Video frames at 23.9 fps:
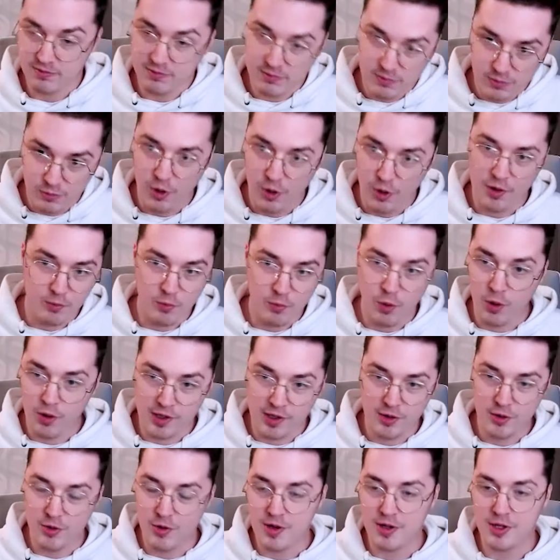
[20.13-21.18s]

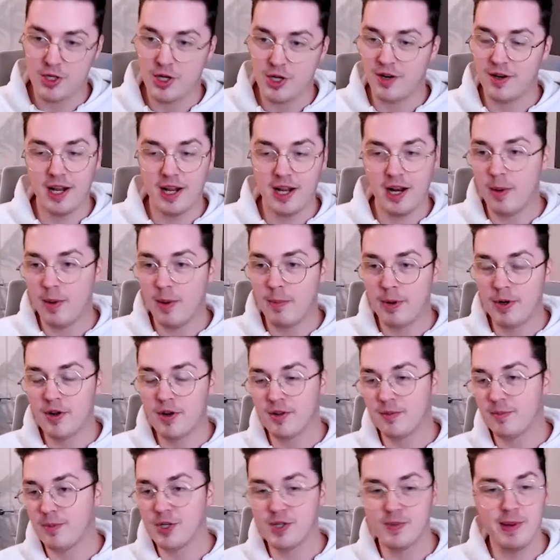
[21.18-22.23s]
was Christian, you know, a
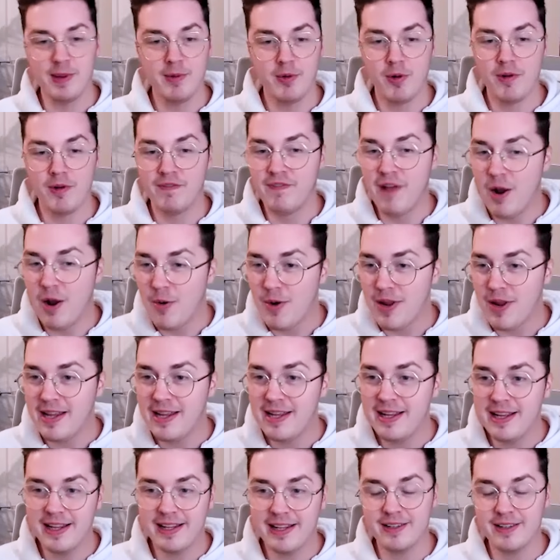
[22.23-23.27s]
bunch of people with very,
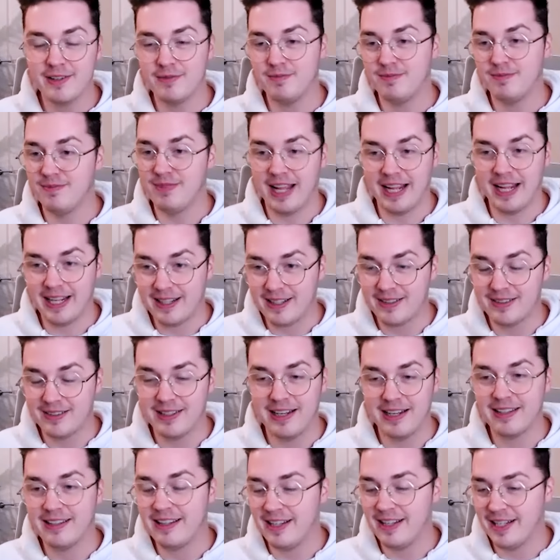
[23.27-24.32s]
yeah, like,
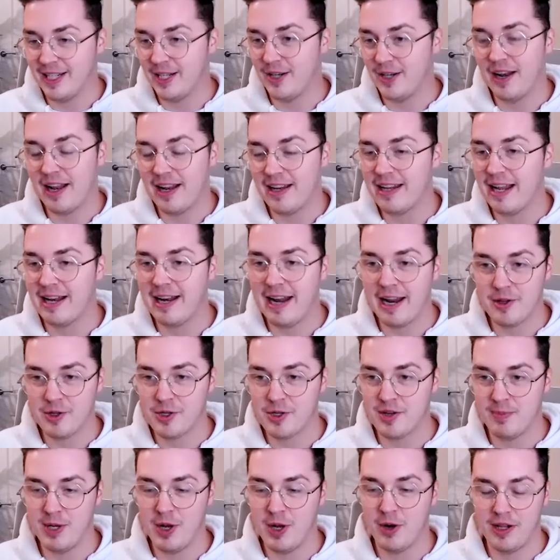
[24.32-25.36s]
you know, let's
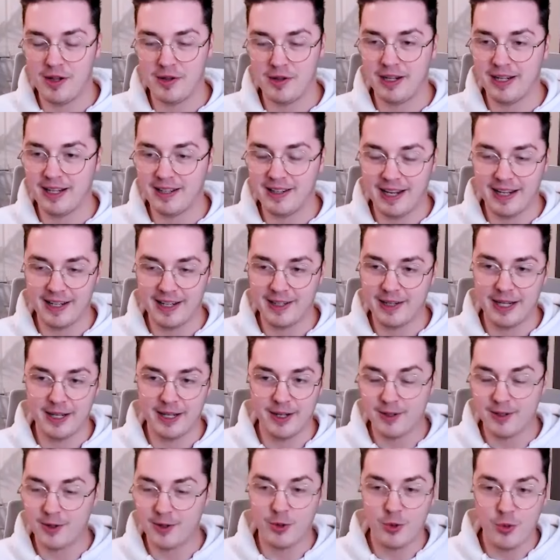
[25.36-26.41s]
just be honest, like
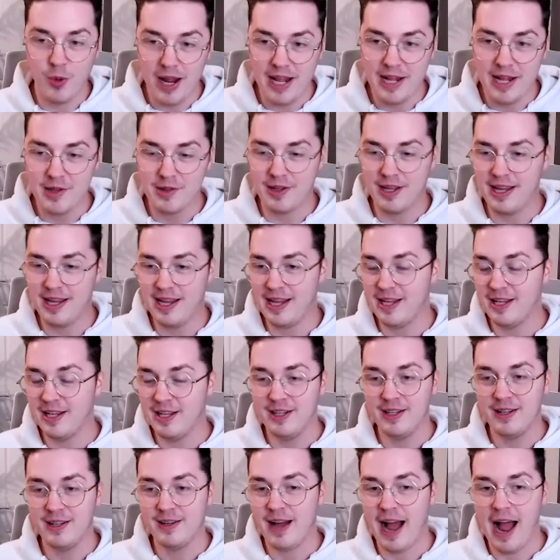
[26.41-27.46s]
crazy,
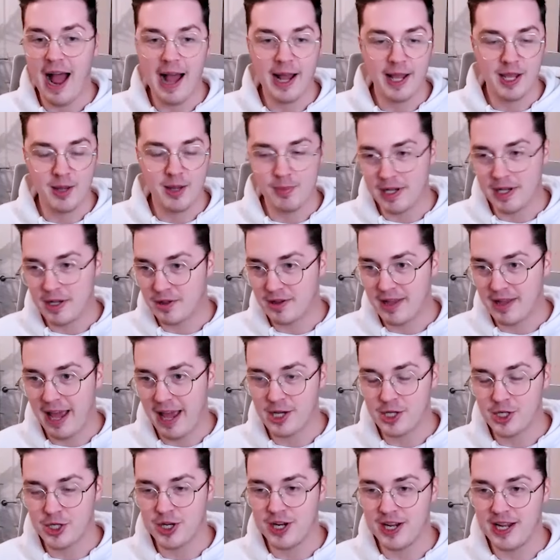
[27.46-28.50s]
arguably
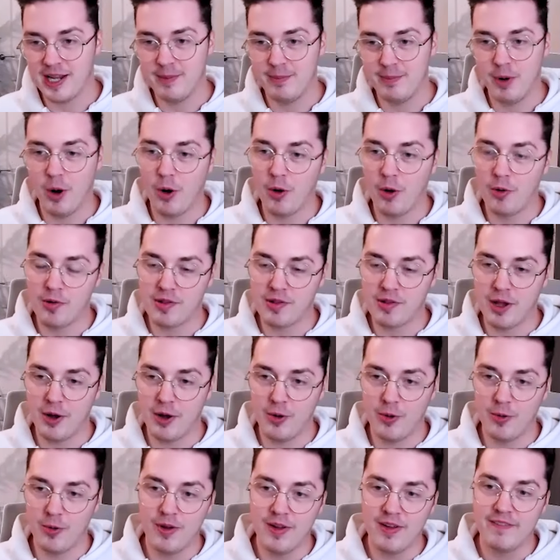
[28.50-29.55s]
sketchy, but
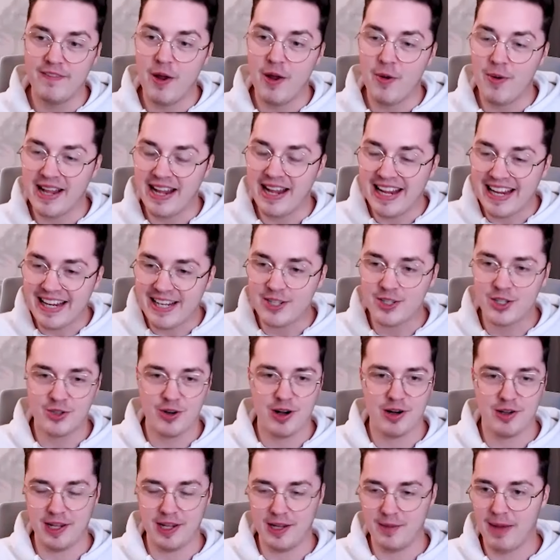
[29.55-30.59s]
also very
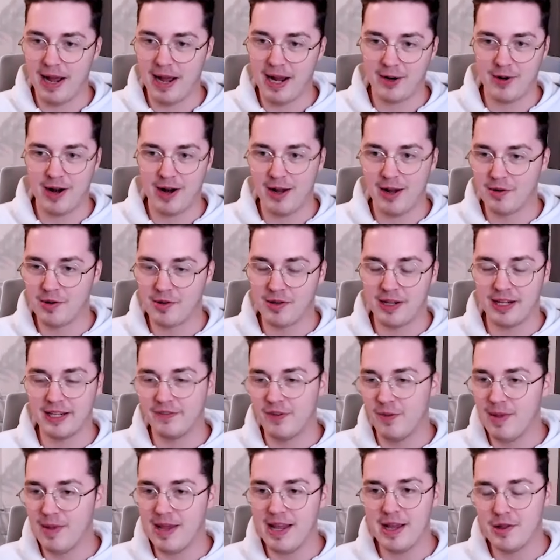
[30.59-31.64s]
interesting backgrounds. Like,
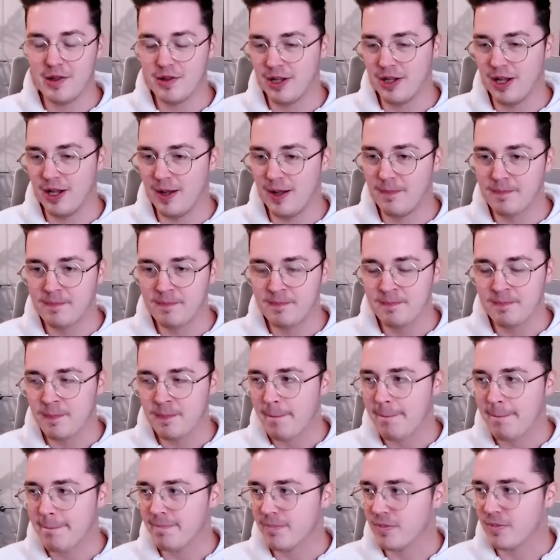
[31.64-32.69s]
for me as
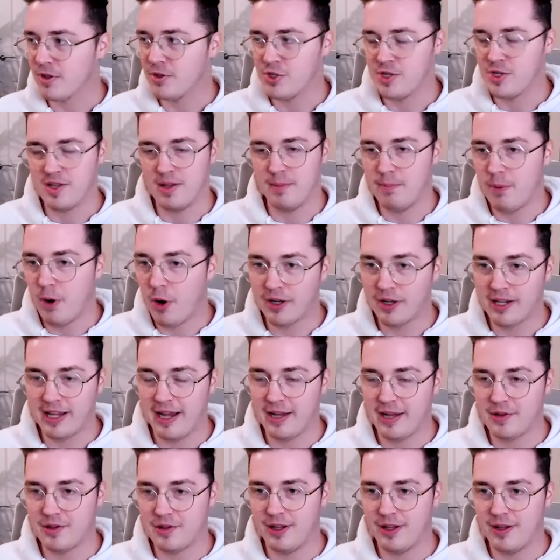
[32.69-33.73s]
just a
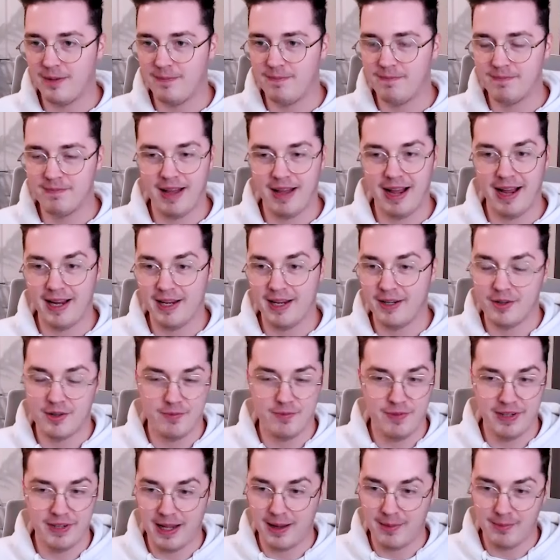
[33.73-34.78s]
podcaster, it's
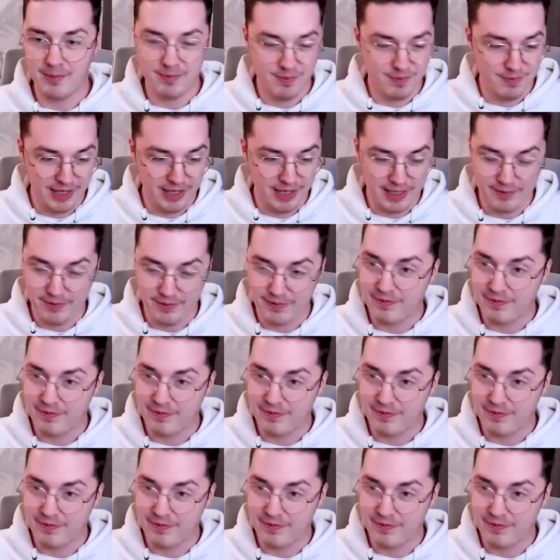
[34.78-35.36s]
something that I'm like